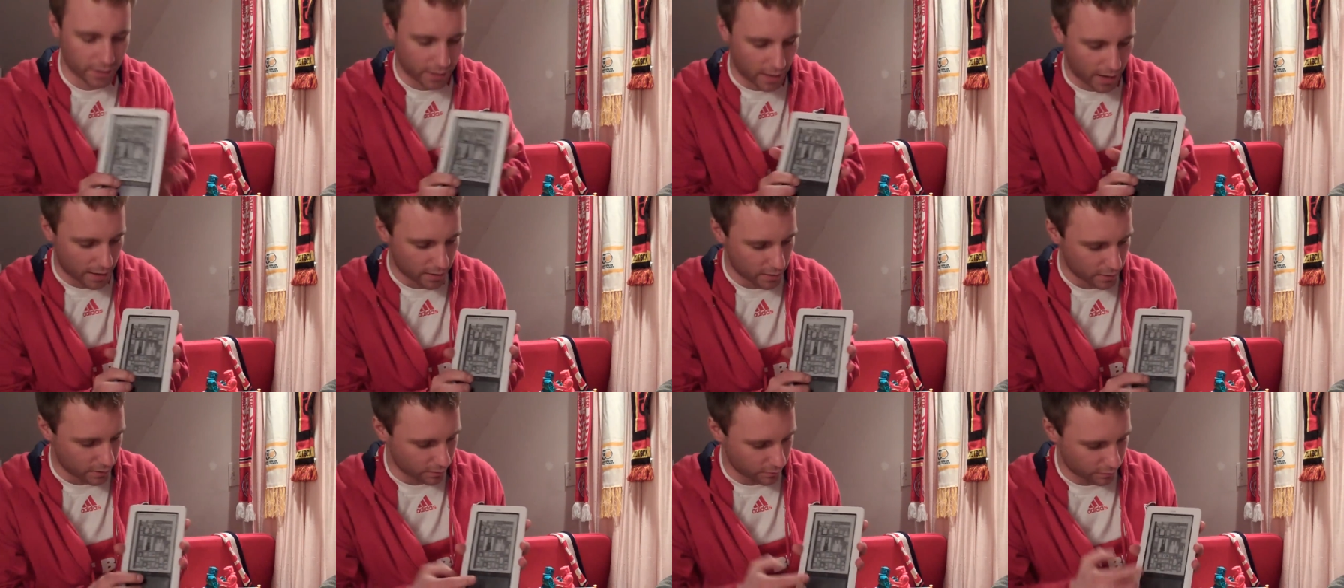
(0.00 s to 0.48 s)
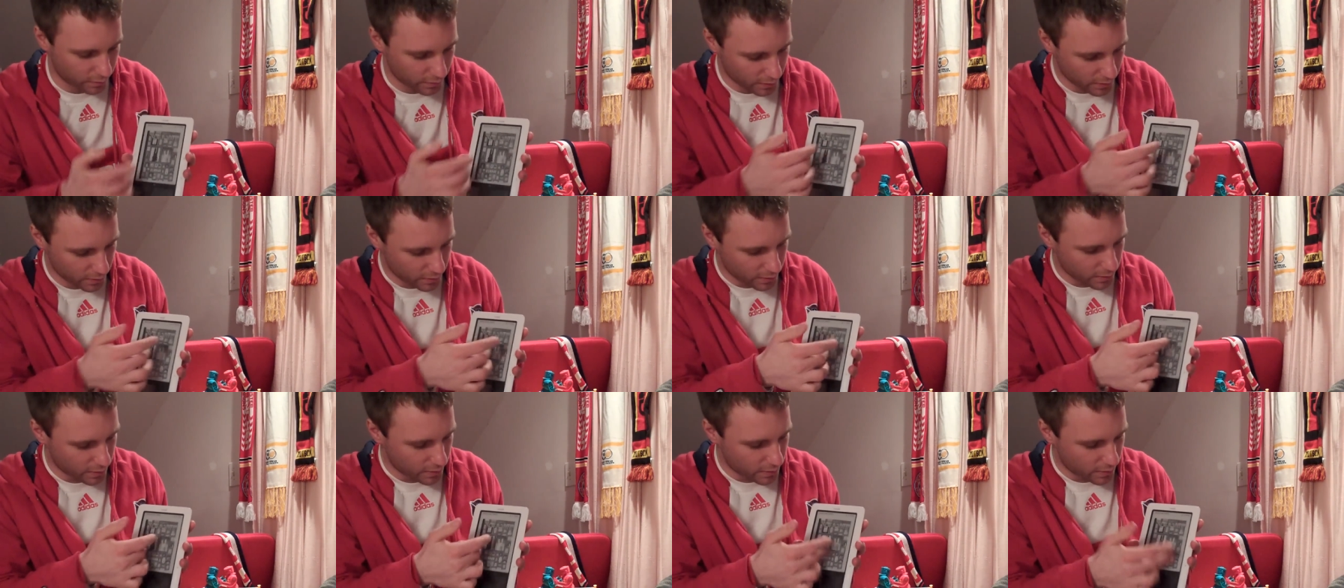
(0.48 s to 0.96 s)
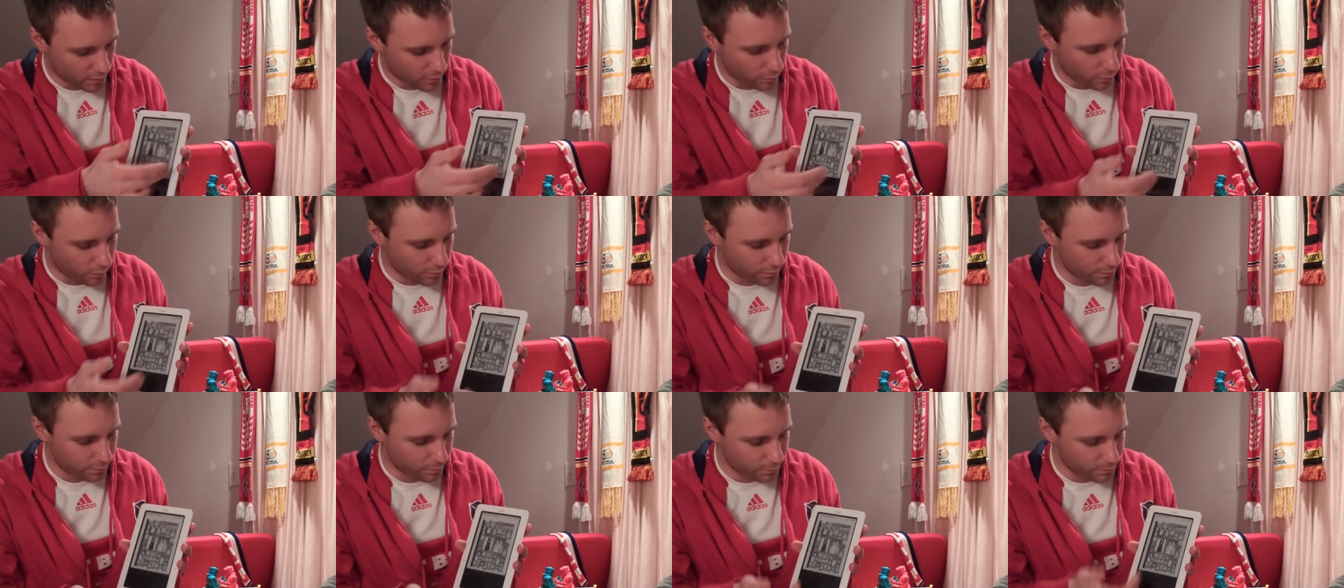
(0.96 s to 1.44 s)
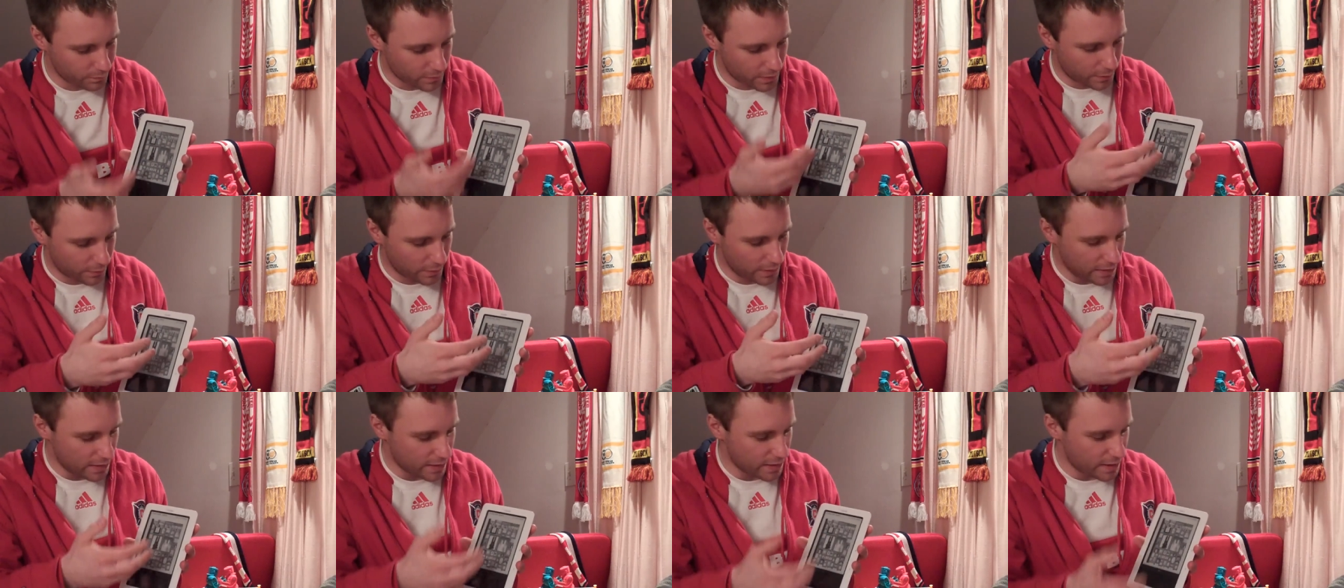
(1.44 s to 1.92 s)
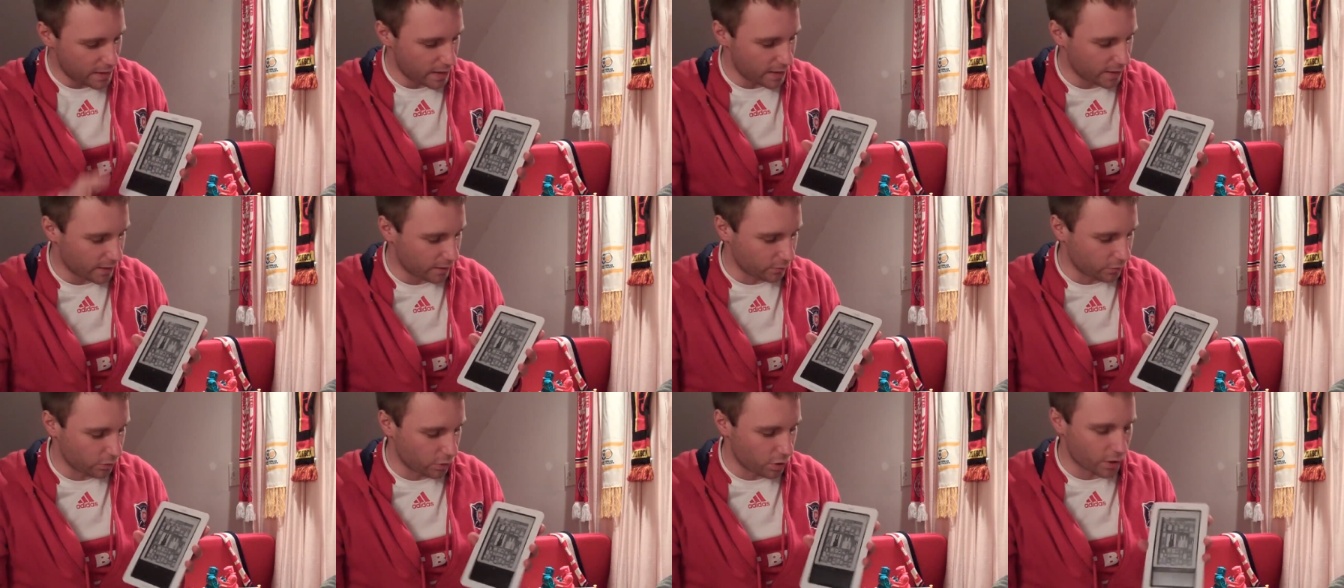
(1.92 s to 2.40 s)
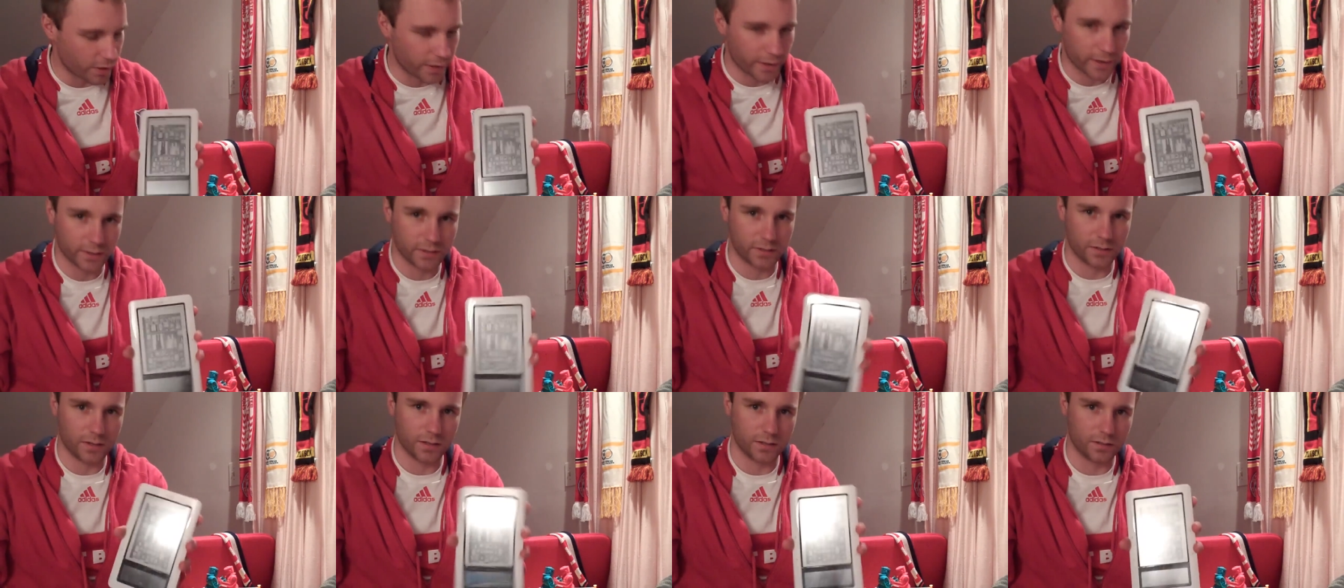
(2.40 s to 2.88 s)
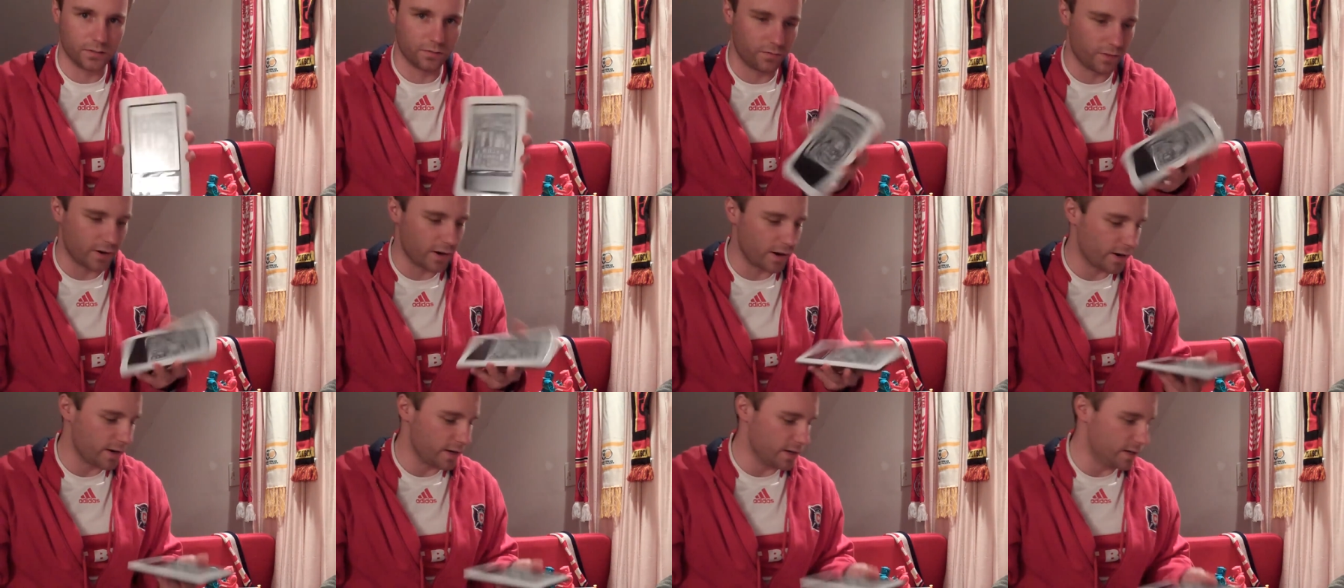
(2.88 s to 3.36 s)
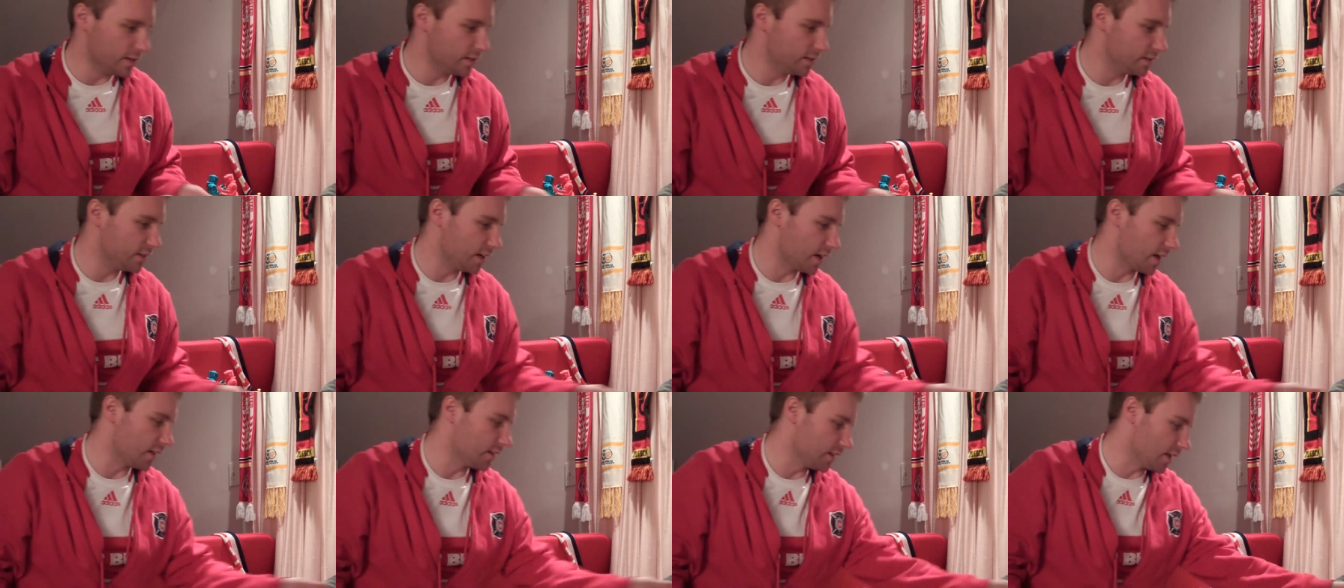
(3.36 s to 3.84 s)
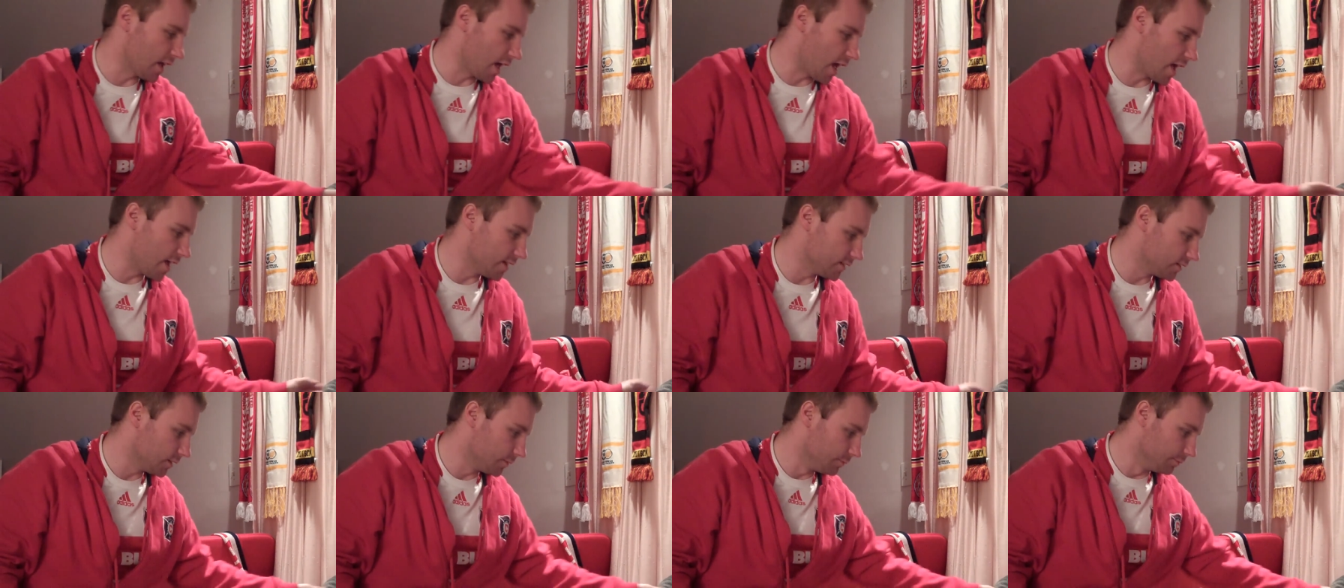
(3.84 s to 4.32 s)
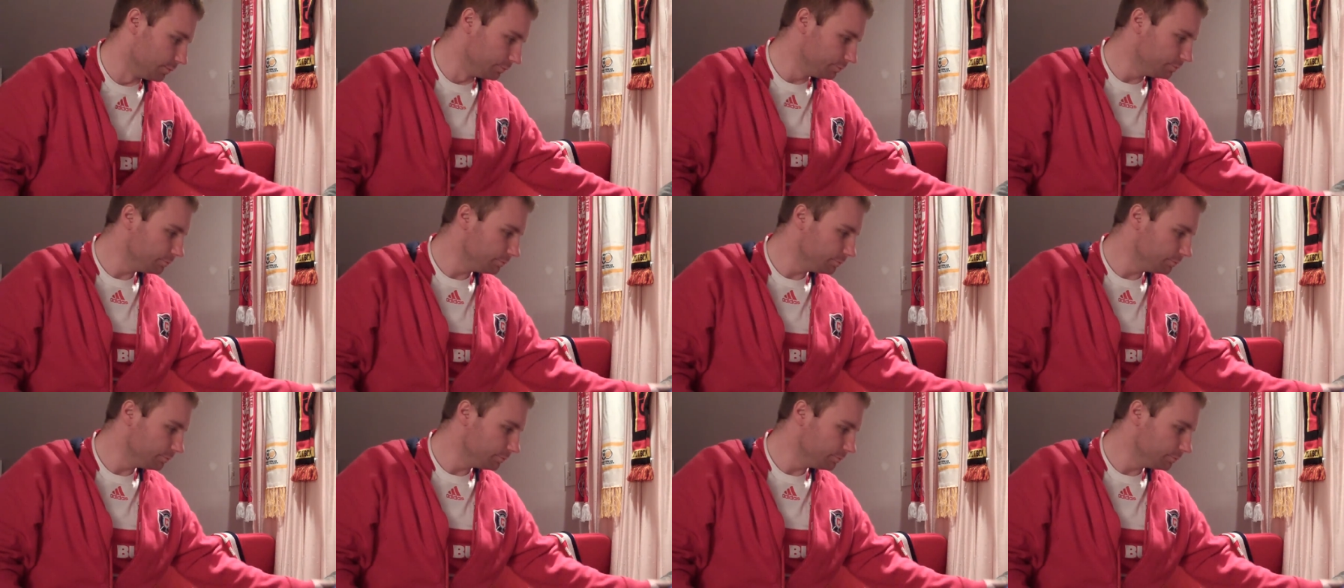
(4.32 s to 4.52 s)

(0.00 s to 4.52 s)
kind of e-ink look. It's very easy on the eyes.